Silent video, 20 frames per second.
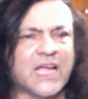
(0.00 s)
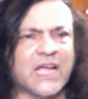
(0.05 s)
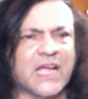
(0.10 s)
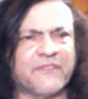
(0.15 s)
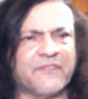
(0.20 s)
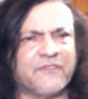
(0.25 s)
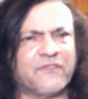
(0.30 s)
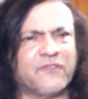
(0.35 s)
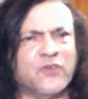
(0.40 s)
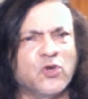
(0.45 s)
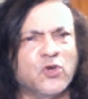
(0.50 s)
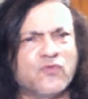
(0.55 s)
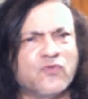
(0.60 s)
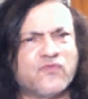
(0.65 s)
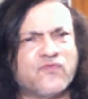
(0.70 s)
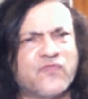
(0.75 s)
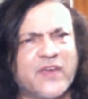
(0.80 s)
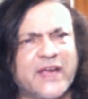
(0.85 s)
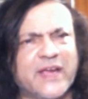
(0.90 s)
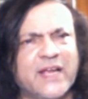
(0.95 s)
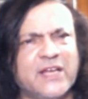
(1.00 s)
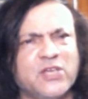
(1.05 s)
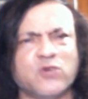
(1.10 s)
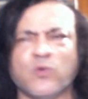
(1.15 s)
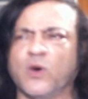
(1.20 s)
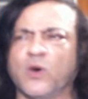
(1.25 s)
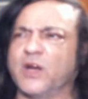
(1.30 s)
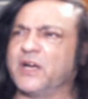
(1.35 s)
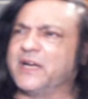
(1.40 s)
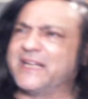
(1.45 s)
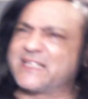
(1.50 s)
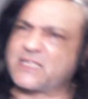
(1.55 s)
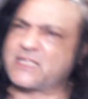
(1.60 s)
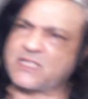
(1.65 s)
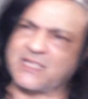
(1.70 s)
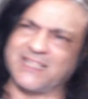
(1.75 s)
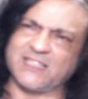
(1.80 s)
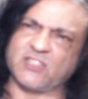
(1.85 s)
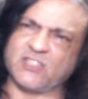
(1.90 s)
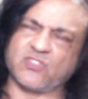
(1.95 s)
If you feel you want to
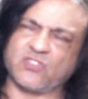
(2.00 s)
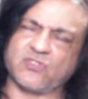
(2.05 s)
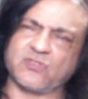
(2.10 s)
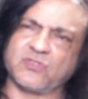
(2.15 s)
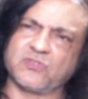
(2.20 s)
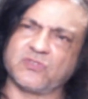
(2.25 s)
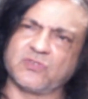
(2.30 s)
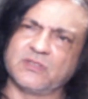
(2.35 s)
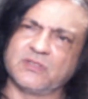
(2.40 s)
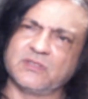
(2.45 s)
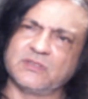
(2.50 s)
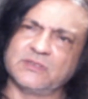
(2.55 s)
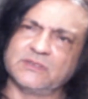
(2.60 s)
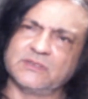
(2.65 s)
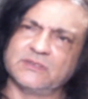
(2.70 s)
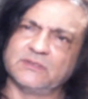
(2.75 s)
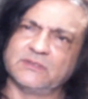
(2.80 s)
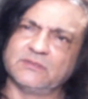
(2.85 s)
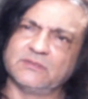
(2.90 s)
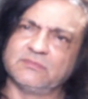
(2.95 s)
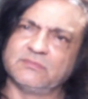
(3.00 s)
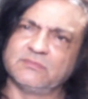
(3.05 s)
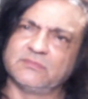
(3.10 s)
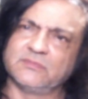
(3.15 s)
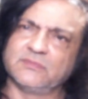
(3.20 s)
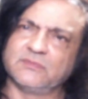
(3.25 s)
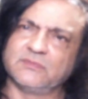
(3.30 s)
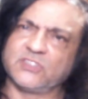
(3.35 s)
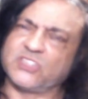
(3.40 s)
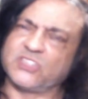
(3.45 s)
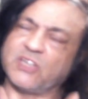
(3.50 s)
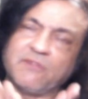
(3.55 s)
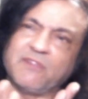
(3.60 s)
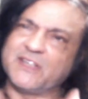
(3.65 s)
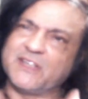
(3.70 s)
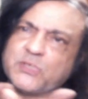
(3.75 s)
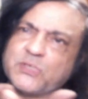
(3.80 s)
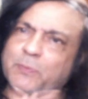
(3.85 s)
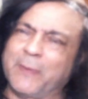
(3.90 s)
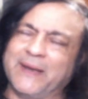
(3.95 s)
discuss
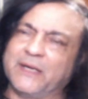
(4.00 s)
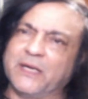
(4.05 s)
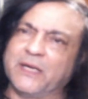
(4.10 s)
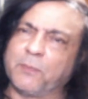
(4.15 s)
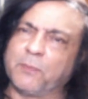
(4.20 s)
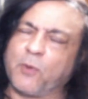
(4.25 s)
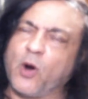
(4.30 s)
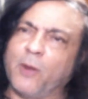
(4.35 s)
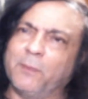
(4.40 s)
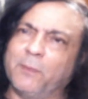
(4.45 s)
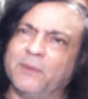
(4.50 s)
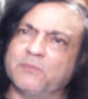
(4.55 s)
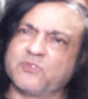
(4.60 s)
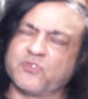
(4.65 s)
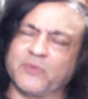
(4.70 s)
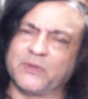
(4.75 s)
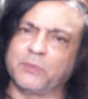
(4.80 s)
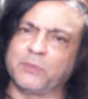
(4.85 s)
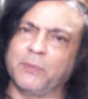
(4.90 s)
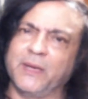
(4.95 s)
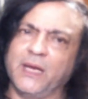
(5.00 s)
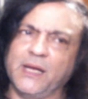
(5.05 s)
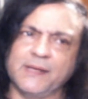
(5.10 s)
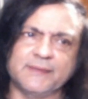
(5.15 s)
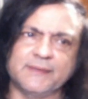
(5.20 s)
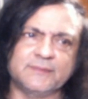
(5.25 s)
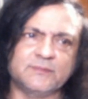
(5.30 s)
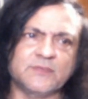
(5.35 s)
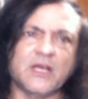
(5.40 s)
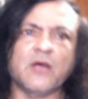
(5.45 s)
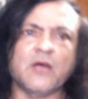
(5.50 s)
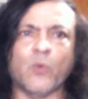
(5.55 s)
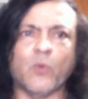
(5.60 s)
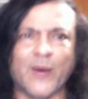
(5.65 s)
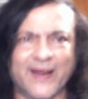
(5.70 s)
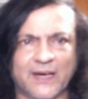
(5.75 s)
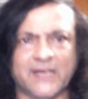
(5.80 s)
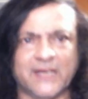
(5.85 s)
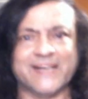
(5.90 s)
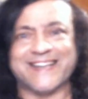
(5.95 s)
someone's mental problems with me,
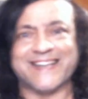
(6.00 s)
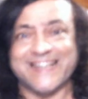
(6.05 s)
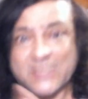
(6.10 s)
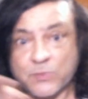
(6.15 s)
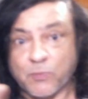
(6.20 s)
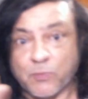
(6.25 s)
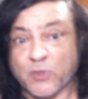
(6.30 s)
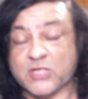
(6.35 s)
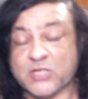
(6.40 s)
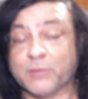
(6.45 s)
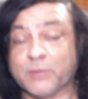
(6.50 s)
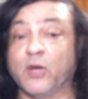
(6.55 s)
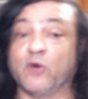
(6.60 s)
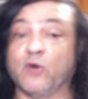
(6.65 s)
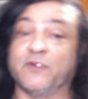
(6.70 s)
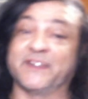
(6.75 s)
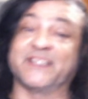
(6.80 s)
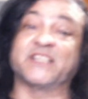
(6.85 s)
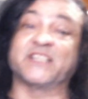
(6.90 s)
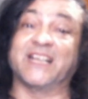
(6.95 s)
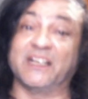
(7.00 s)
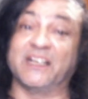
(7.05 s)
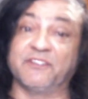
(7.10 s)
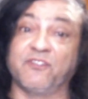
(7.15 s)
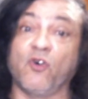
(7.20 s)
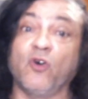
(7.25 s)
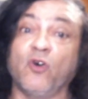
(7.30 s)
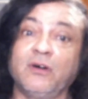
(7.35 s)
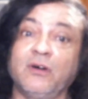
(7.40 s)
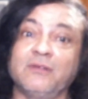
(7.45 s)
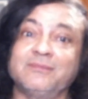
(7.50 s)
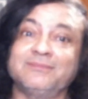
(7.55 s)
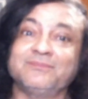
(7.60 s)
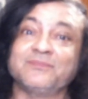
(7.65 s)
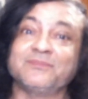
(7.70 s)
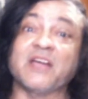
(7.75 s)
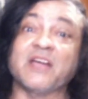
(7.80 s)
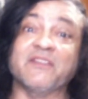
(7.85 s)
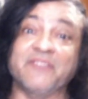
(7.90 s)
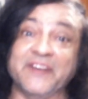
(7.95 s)
well, it is possible over the telephone,
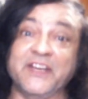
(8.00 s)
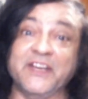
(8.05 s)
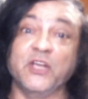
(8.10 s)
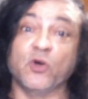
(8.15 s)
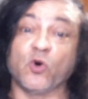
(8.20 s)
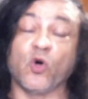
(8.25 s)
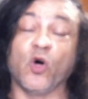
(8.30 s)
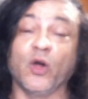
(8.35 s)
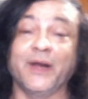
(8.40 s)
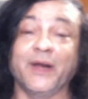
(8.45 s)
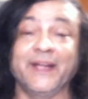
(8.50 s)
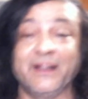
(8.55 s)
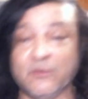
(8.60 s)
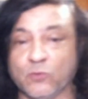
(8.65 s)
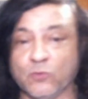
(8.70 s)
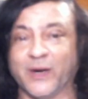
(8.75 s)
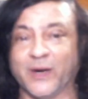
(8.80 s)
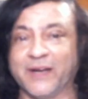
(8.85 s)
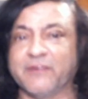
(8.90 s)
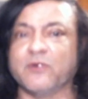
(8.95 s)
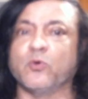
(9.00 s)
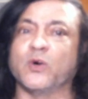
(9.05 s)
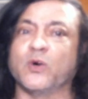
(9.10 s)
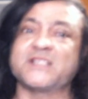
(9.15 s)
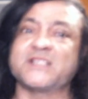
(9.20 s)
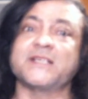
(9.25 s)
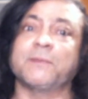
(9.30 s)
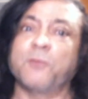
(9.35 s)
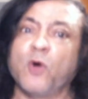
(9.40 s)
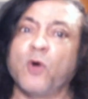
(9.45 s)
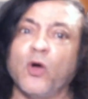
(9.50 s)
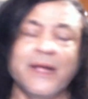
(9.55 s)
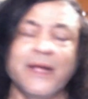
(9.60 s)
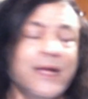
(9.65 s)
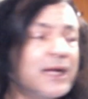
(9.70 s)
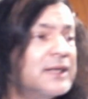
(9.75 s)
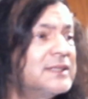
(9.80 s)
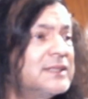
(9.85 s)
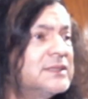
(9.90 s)
video calling, whatever, WhatsApp calling.